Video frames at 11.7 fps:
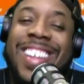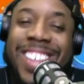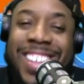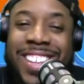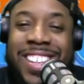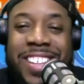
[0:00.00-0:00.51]

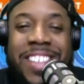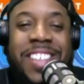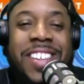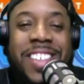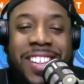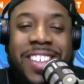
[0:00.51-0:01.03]

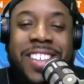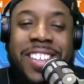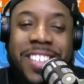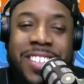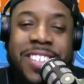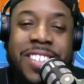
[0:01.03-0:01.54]

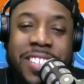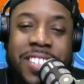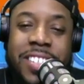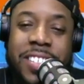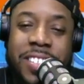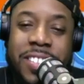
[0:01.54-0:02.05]

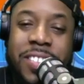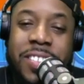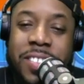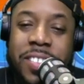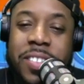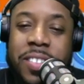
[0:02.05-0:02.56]

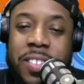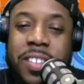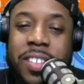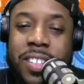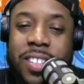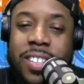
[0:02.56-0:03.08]

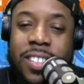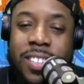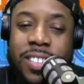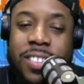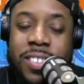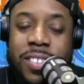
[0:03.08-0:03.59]

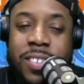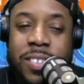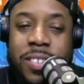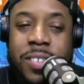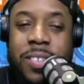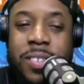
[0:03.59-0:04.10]

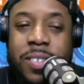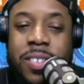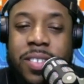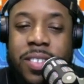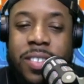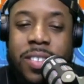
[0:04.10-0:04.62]

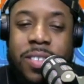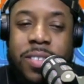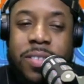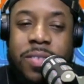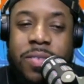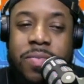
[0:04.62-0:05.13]

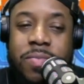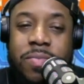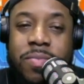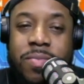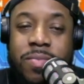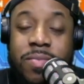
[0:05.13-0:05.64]

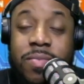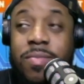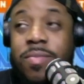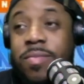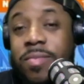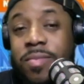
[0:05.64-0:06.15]

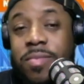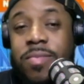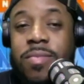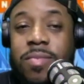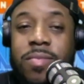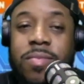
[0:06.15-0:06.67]

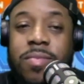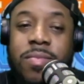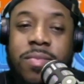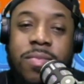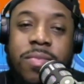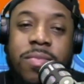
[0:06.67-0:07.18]

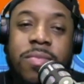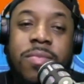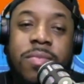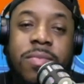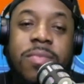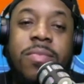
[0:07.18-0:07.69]

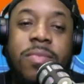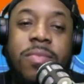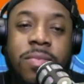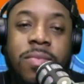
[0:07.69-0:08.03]
This person isn't speaking.